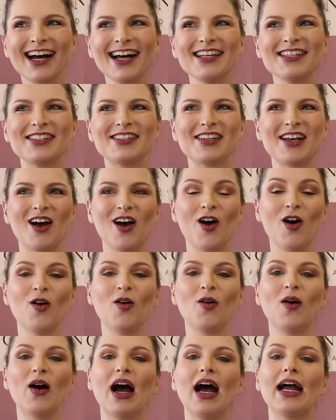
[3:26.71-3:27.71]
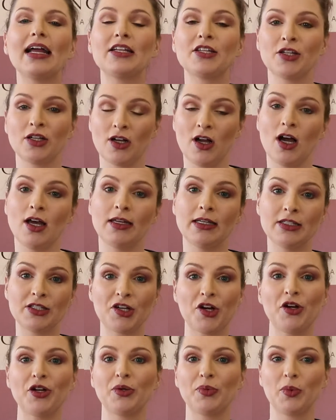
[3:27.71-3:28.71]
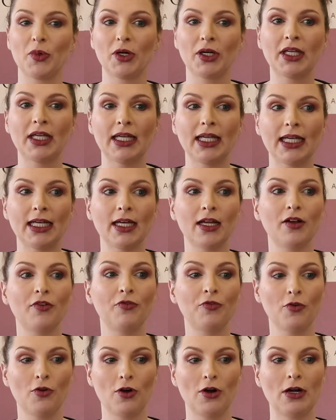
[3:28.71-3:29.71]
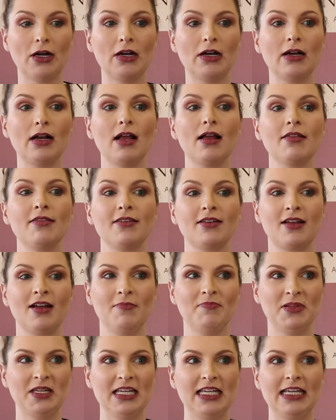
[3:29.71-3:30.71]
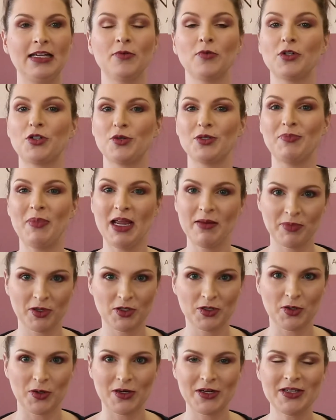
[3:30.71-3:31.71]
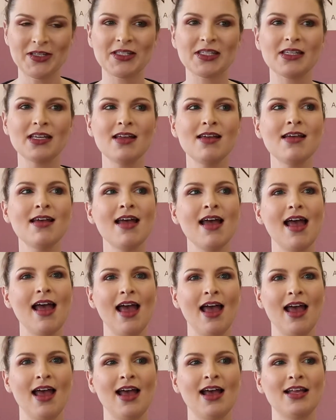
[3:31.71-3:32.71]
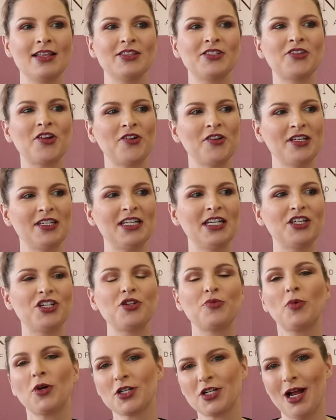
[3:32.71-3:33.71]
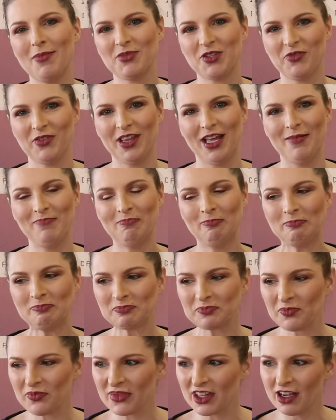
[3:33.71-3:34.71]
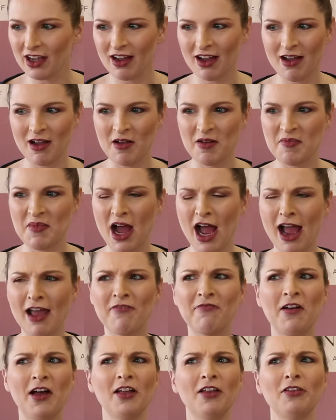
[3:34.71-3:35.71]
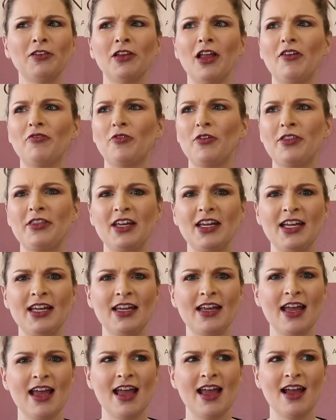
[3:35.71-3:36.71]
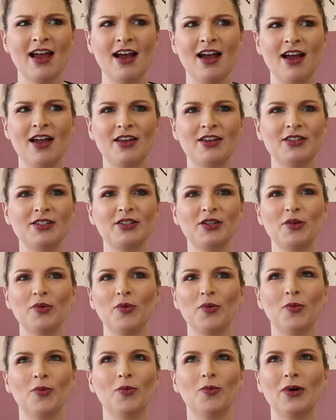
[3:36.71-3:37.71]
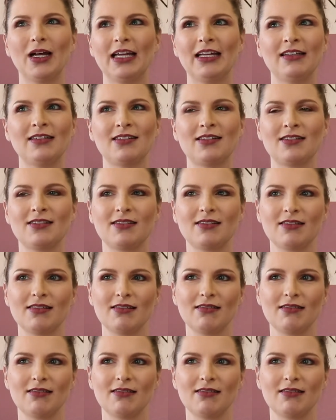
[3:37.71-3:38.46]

So I took on and started working for the company, which was Paper Source, and started teaching workshops for them. I fell in love with it and went